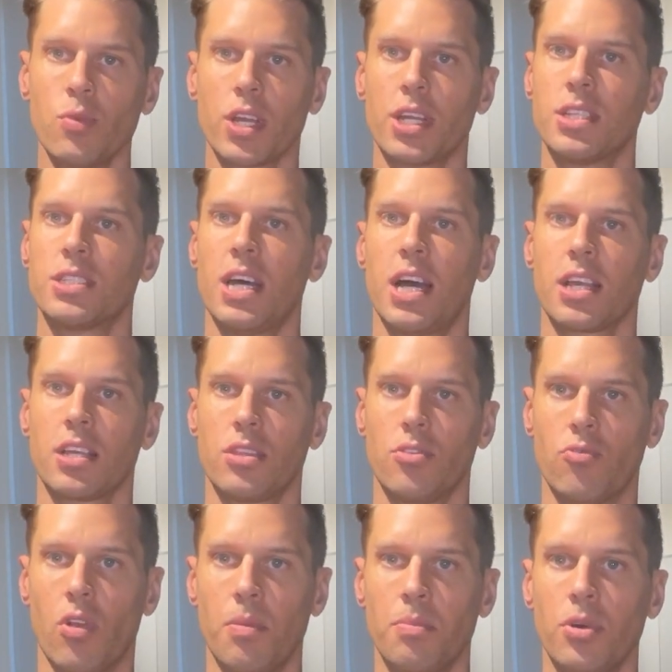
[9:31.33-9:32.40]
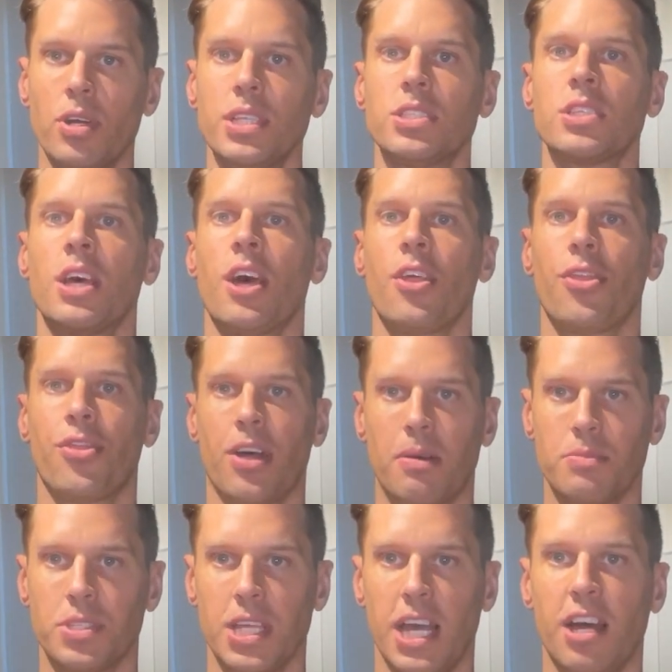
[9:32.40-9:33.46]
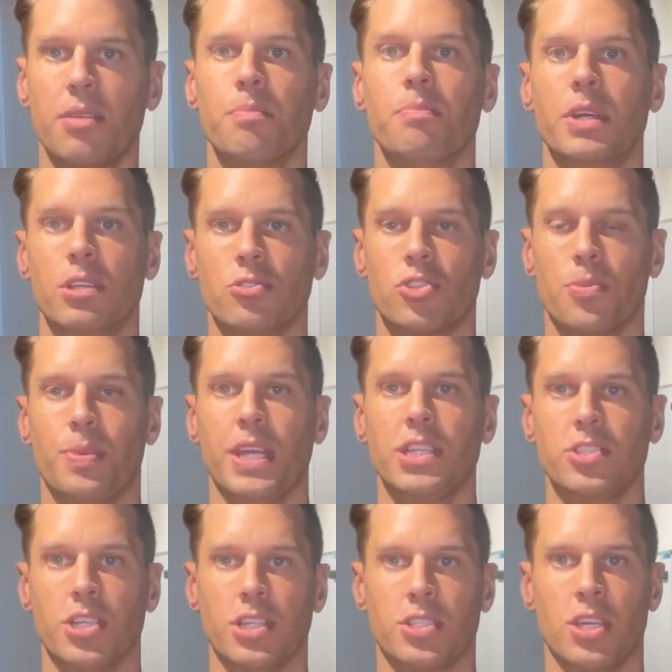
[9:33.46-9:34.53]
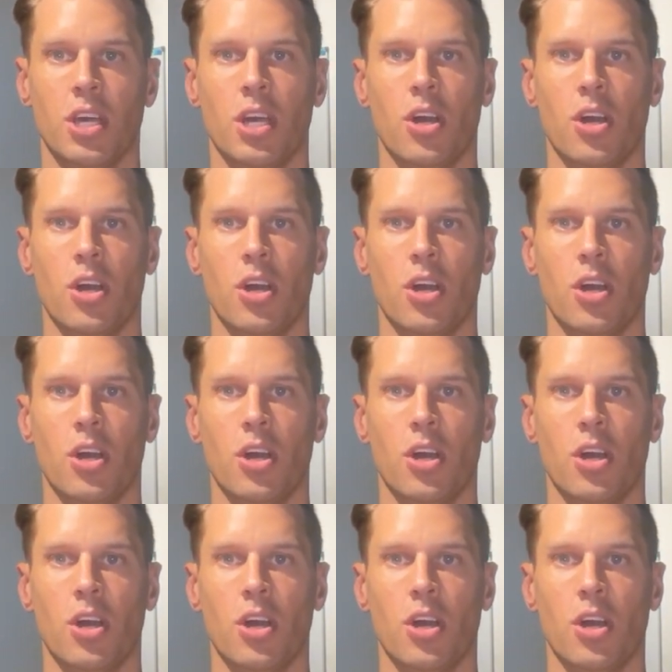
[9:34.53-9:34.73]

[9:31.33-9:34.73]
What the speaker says: we're going to target the rhomboids, thumbs out, middle trapezius.